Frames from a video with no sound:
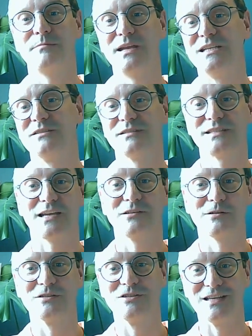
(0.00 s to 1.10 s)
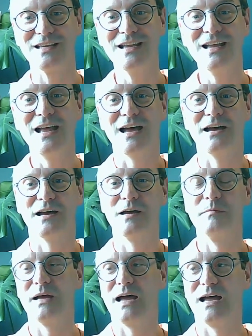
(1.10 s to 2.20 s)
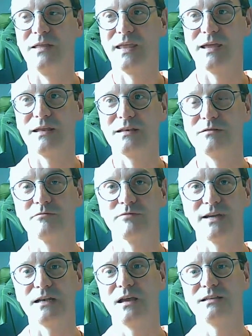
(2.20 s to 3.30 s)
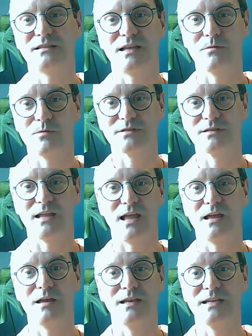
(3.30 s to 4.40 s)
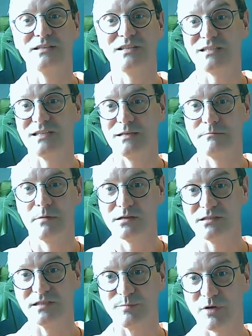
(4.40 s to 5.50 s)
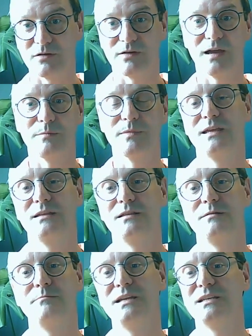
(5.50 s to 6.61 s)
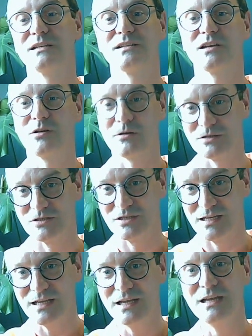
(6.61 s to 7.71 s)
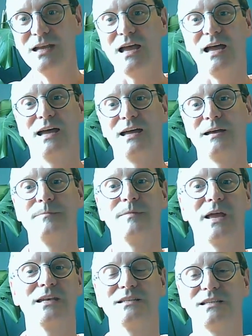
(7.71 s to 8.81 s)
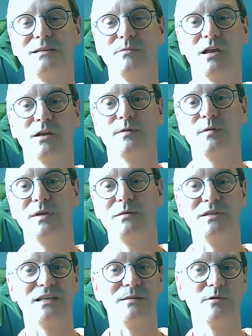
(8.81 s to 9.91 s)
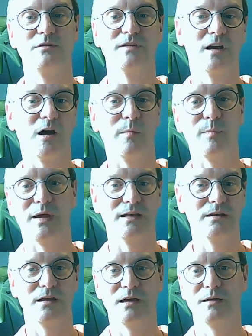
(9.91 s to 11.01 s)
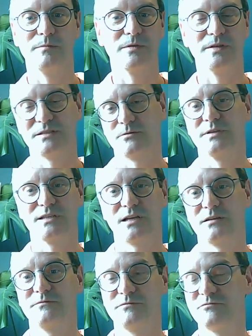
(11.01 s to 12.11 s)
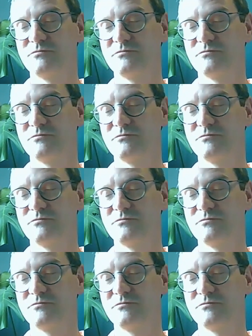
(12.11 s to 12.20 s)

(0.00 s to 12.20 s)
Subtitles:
media and technology. And then realised there wasn't an existing master's programme in media psychology. And it seemed like with the BBC moving up and all this kind of